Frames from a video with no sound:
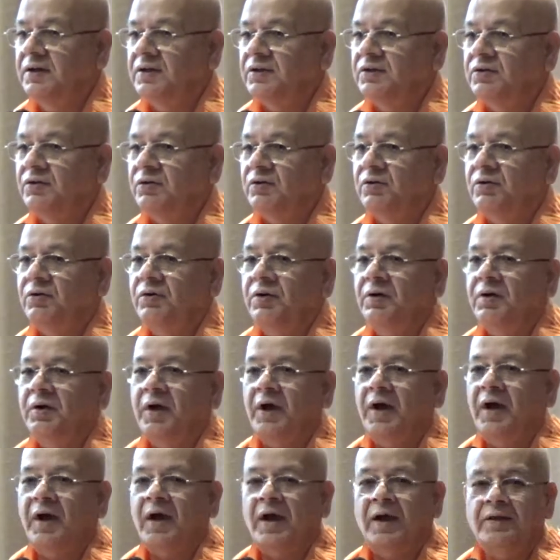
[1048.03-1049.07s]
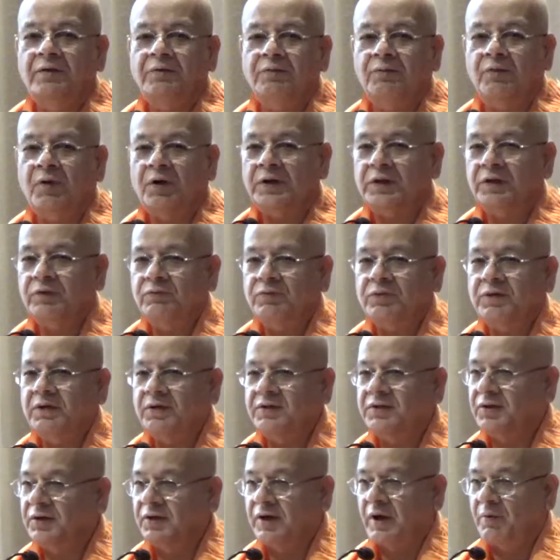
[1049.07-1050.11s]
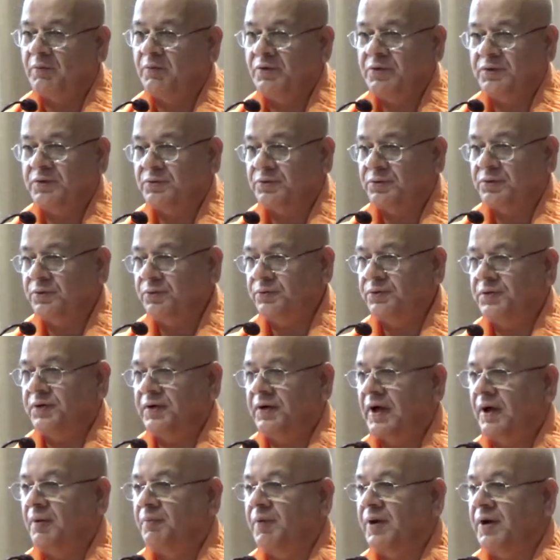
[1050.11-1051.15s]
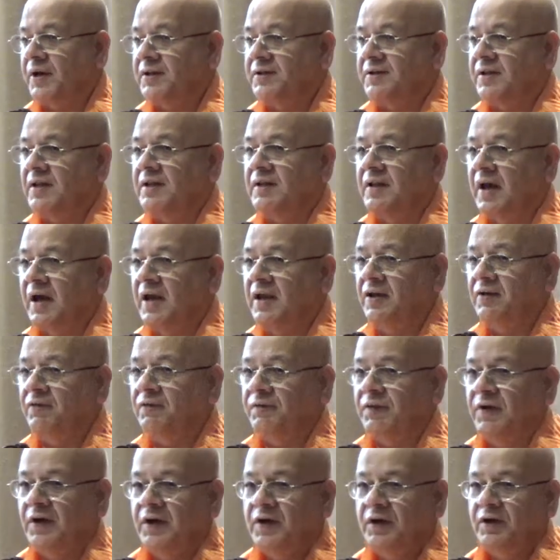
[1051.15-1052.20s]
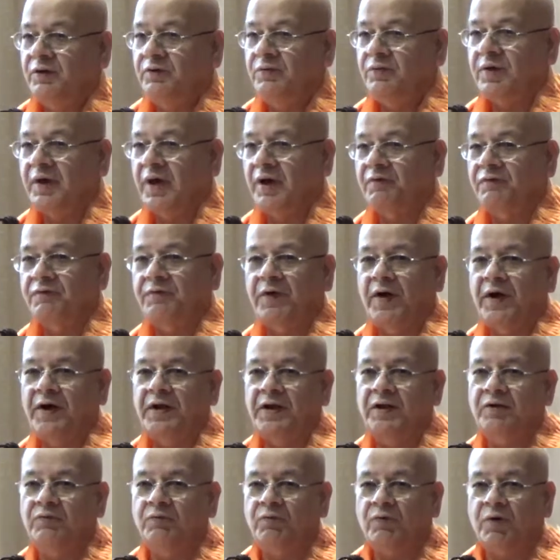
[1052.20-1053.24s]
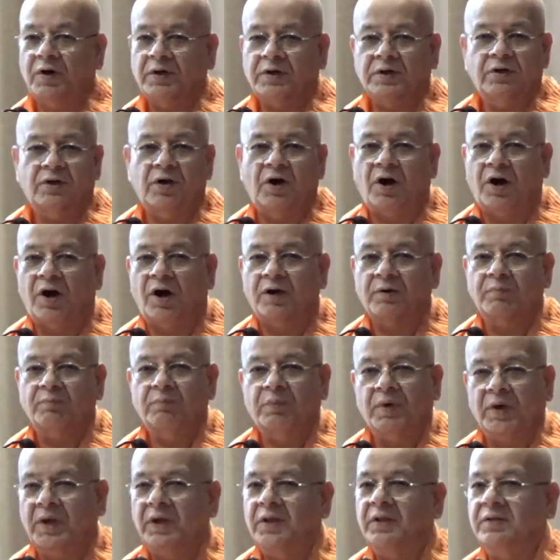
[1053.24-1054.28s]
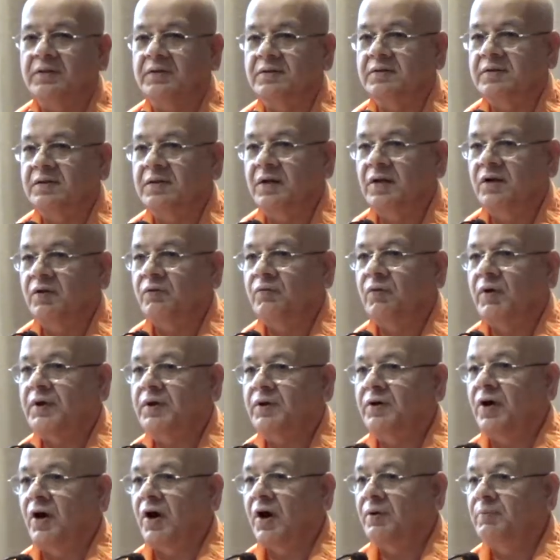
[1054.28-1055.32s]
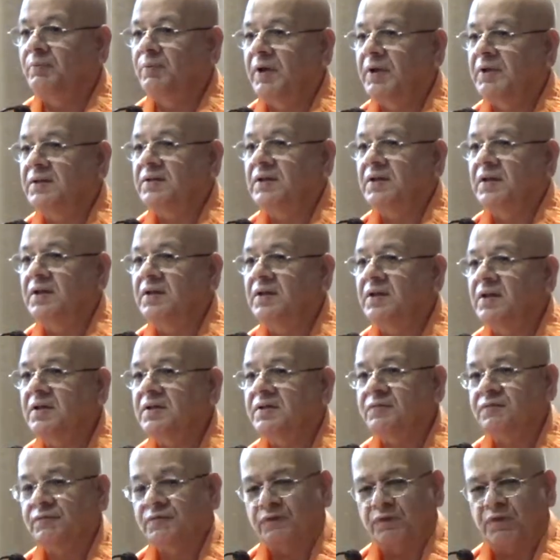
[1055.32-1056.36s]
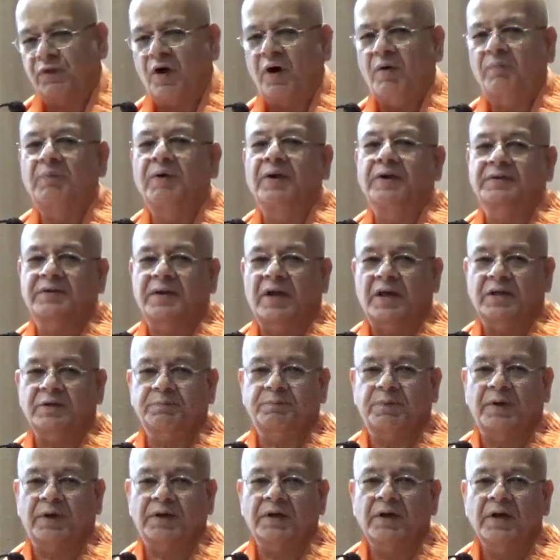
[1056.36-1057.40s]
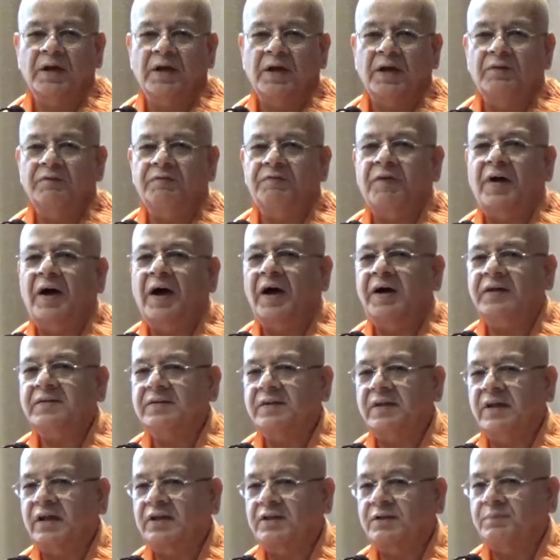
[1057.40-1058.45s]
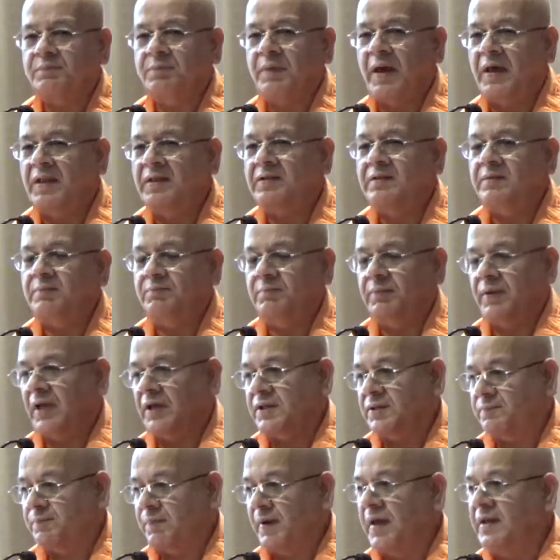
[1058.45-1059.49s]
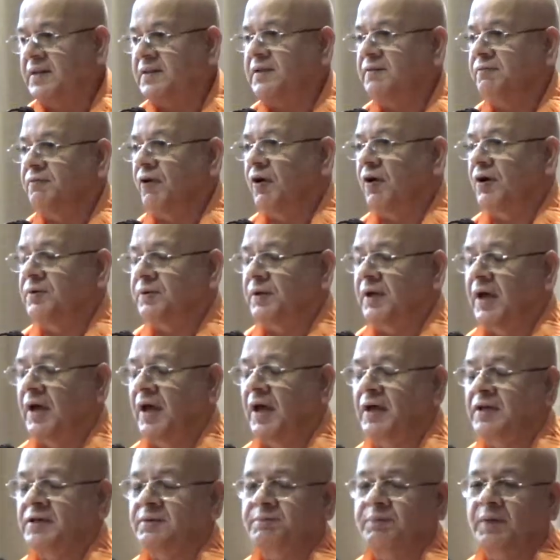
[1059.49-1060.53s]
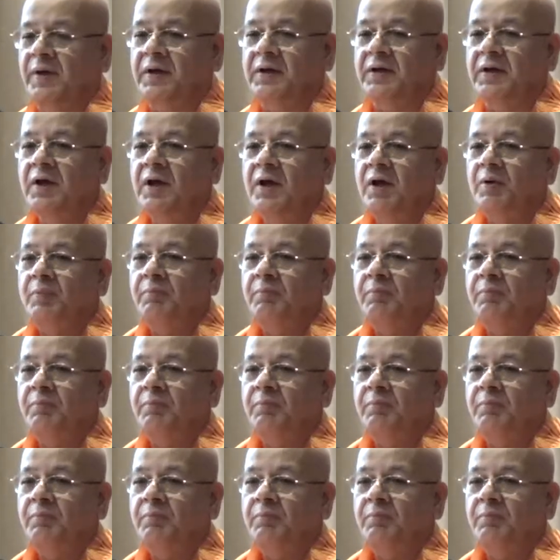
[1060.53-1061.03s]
So, and what you see through Sri Ramakrishna's life, you can find what God means. What God means in its formless aspect, in vast, expansive aspect.